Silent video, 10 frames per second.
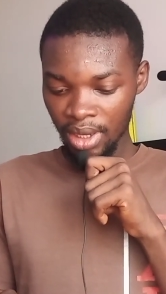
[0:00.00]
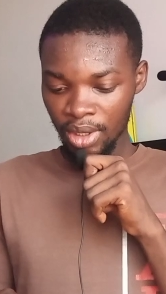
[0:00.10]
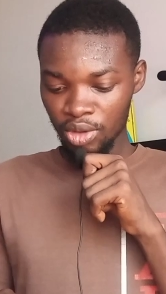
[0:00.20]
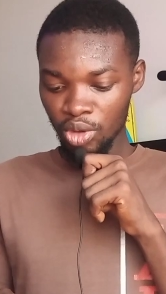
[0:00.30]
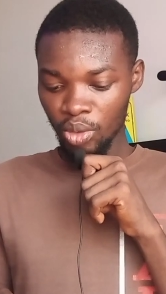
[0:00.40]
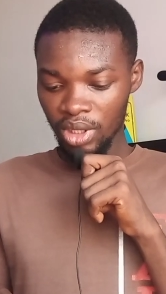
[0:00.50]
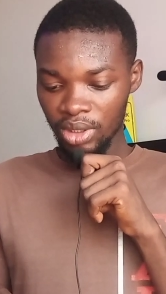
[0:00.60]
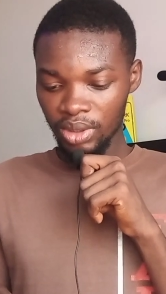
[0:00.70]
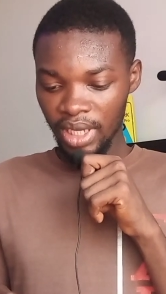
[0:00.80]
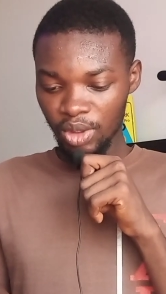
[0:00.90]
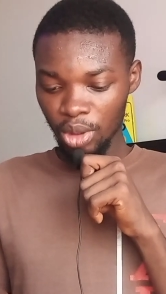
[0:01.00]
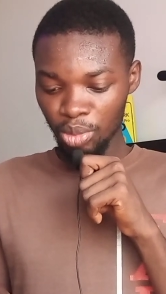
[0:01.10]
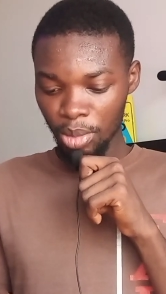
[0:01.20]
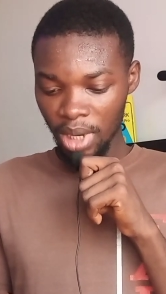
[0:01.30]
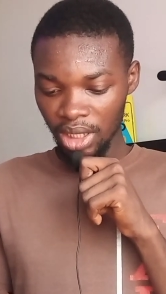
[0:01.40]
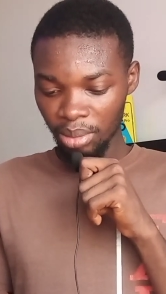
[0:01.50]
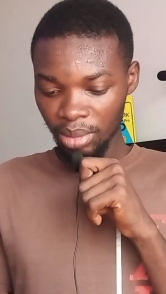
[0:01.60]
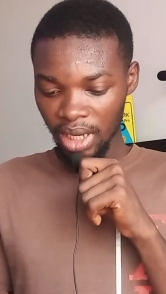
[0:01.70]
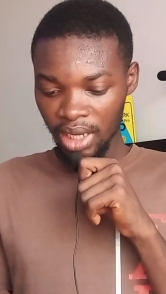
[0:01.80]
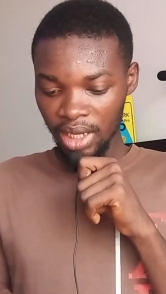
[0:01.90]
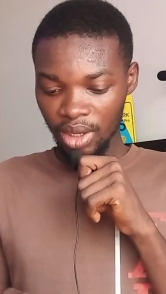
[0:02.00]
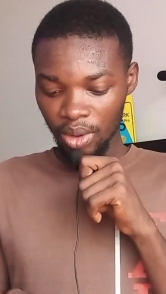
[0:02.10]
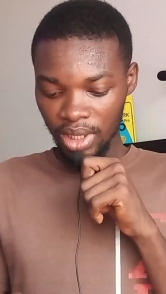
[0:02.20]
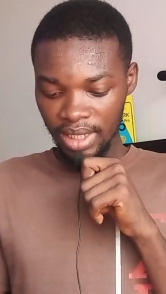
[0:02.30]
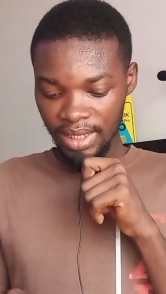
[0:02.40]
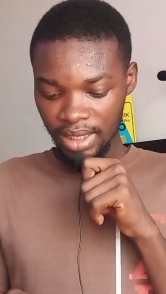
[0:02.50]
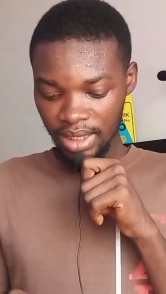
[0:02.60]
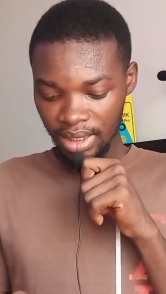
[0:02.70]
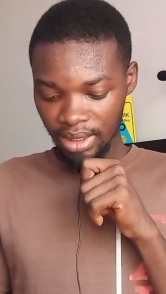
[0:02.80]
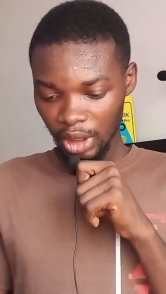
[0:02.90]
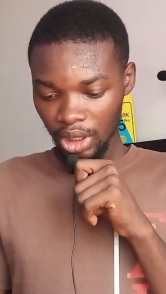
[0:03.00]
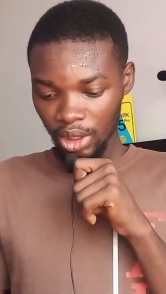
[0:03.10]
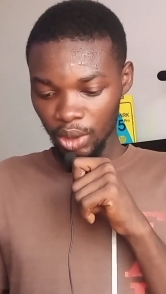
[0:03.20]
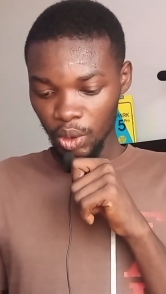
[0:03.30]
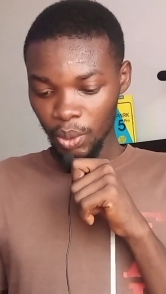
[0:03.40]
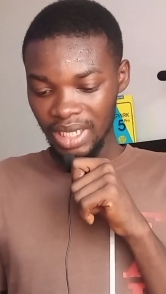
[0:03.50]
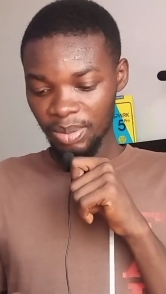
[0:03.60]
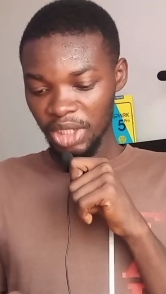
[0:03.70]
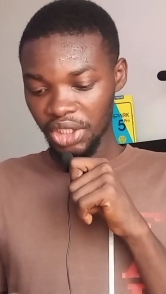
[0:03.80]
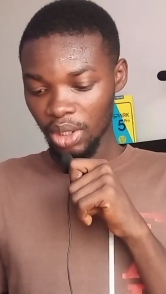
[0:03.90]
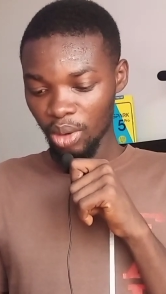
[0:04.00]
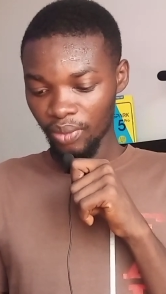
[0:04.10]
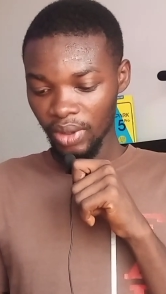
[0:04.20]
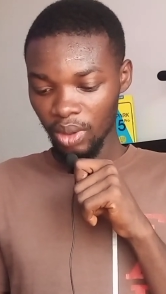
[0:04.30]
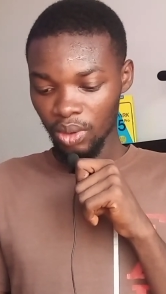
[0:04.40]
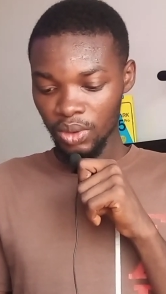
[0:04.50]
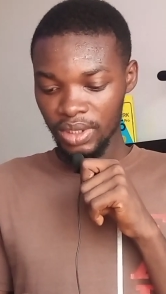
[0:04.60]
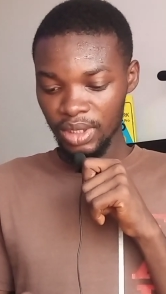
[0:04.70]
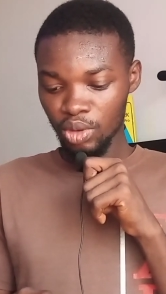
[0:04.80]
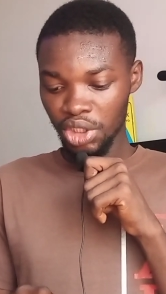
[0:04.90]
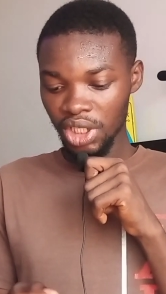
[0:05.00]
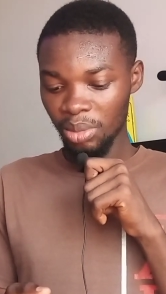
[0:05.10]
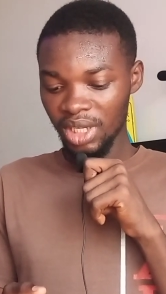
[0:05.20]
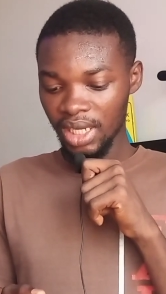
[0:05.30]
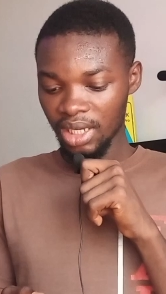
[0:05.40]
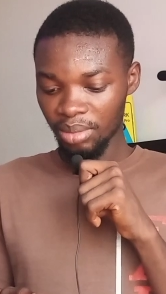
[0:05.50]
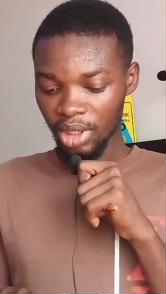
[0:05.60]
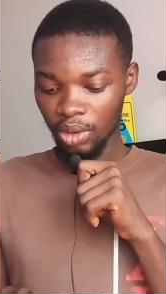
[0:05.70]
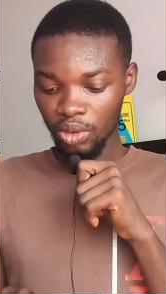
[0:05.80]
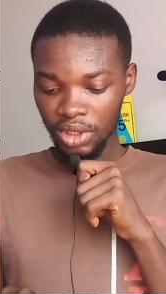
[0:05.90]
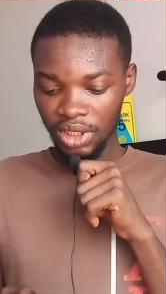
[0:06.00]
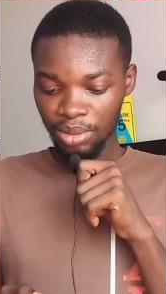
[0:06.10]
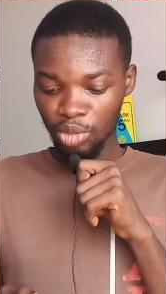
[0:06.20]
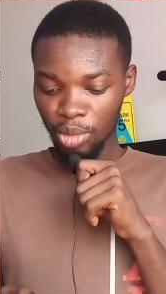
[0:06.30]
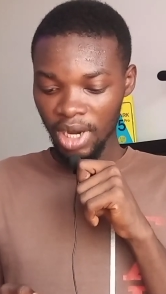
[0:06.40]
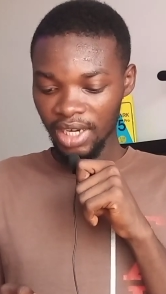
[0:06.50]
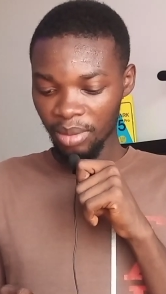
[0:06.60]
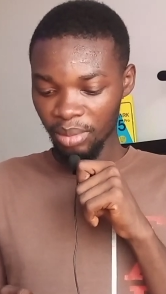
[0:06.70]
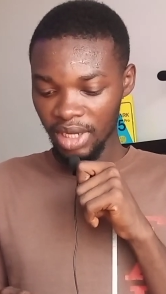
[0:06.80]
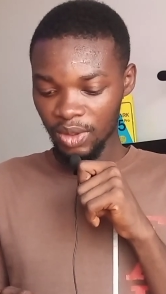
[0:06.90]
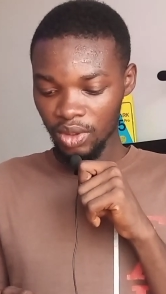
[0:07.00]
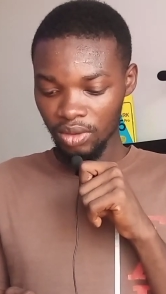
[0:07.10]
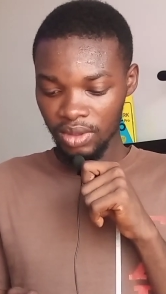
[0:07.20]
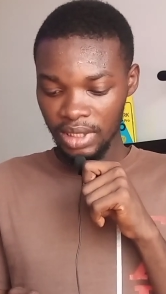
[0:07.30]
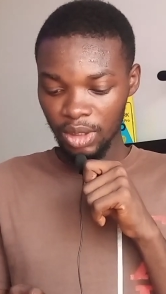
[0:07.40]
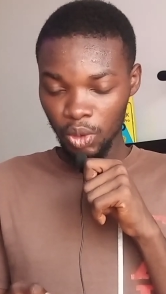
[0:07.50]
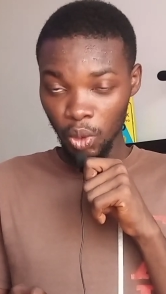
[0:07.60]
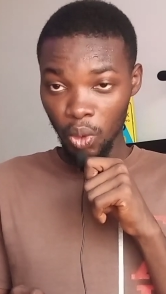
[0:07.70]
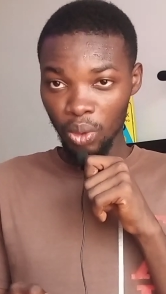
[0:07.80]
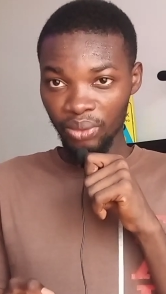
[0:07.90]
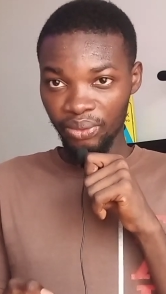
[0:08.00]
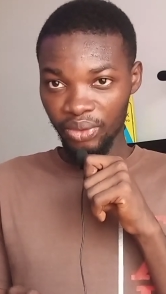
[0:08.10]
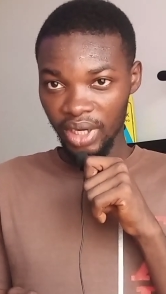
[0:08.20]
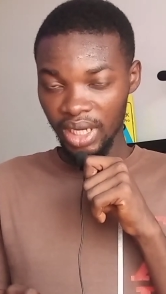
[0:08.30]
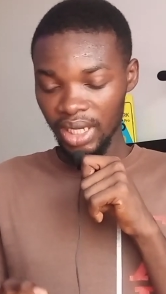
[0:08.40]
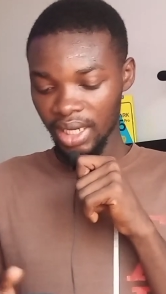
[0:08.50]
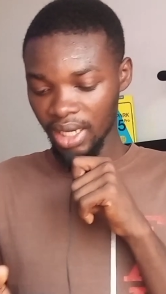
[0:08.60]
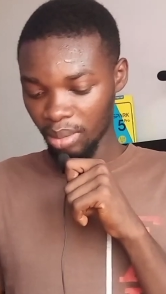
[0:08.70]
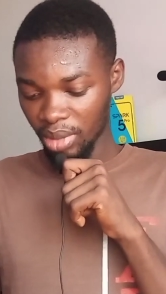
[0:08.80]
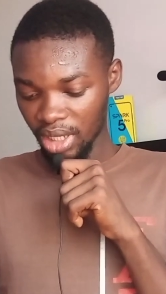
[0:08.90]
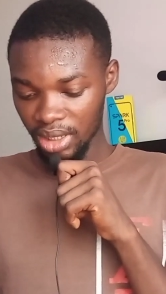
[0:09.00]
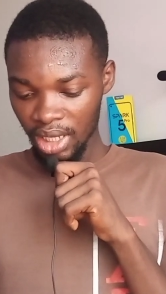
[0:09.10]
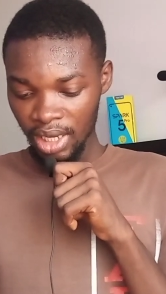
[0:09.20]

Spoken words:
So when you hit on mobile number, you're going to see US special offer, you're going to see social media number, you're going to see mobile numbers, you're going to see toll free numbers.